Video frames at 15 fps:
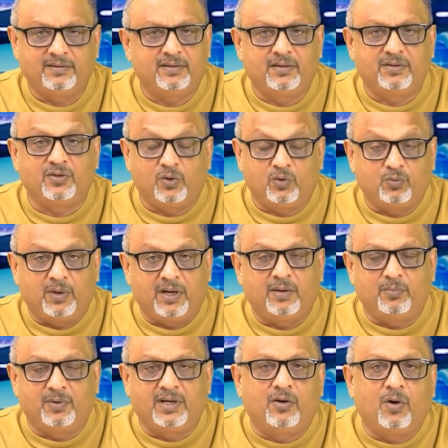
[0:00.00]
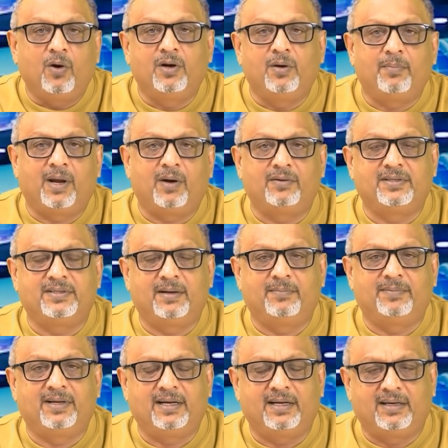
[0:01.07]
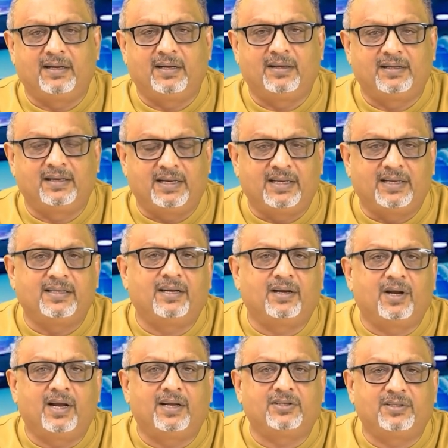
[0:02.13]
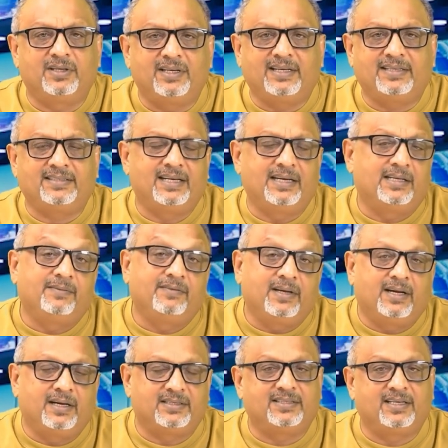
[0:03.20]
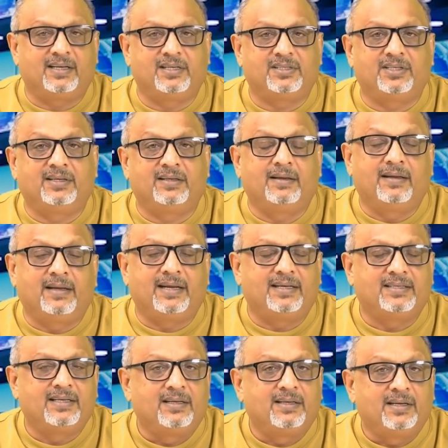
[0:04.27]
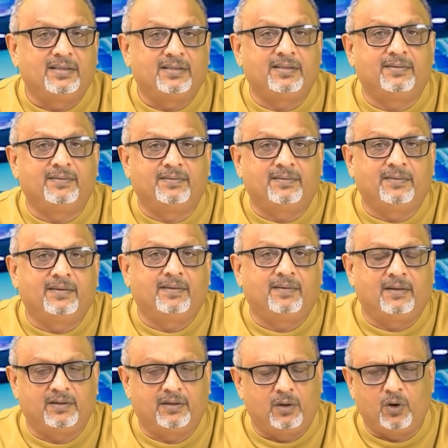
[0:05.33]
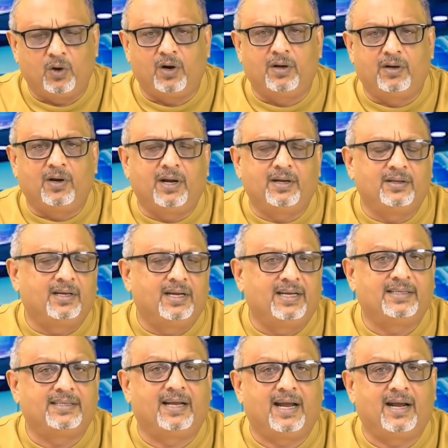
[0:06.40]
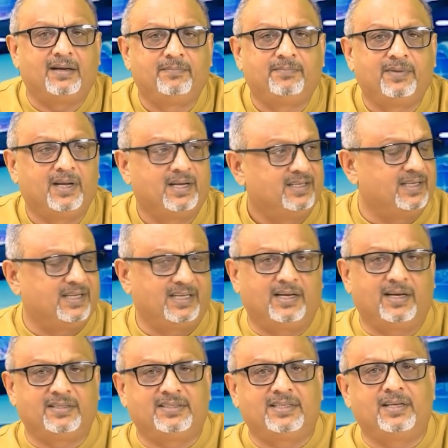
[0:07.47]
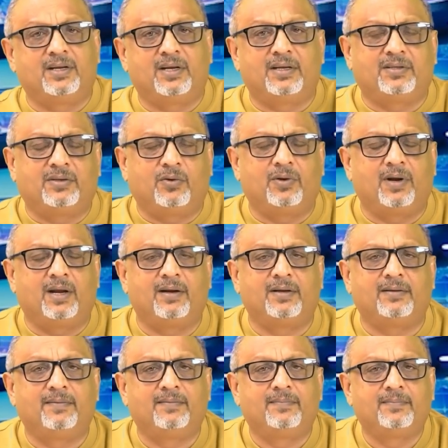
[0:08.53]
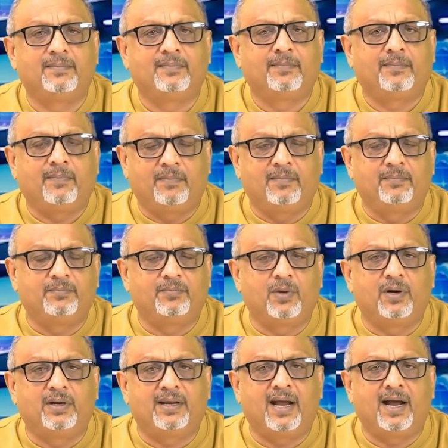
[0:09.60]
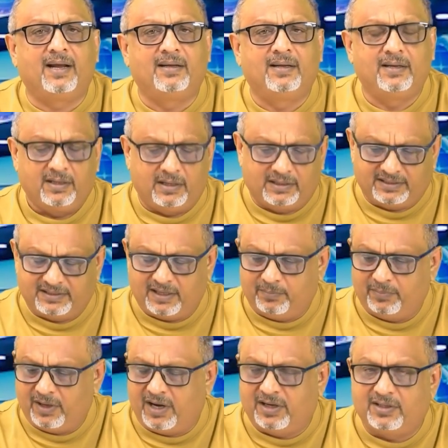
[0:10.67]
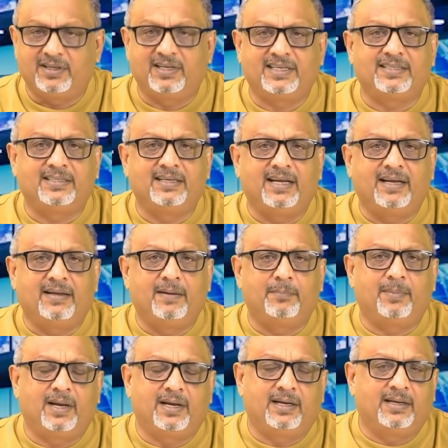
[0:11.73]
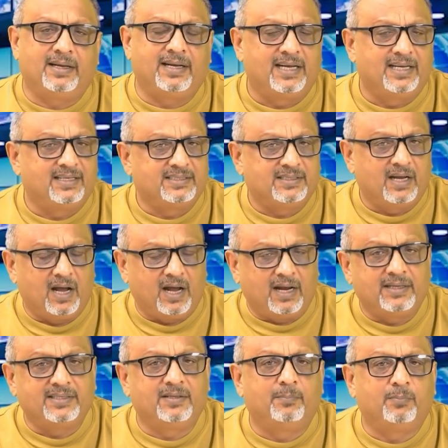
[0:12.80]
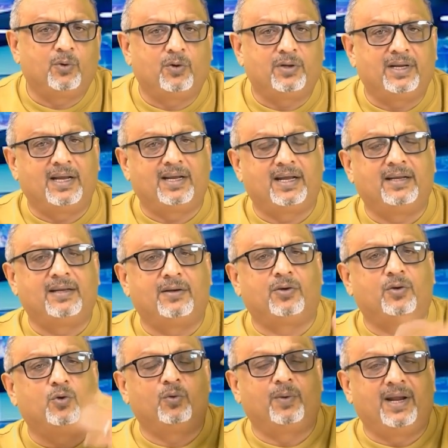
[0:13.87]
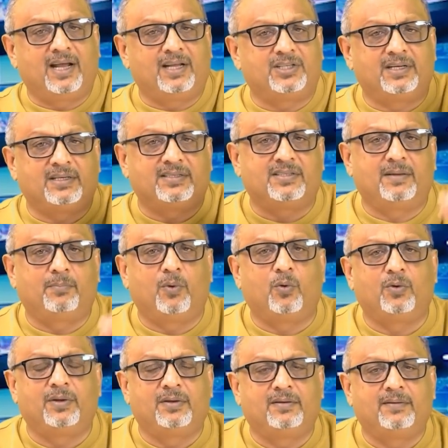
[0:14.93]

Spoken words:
So when we talk about something, it is a culturally significant sedition, isn't it? All countries have finally considered Sudan. For that, some countries in the Middle East are supporting it through agent support.